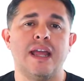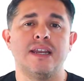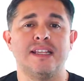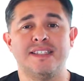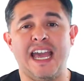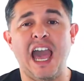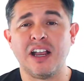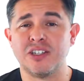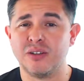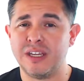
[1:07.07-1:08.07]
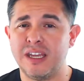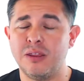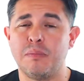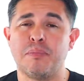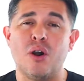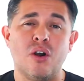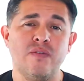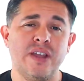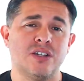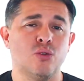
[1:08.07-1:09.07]
and it's actually the
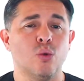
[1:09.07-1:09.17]
perfect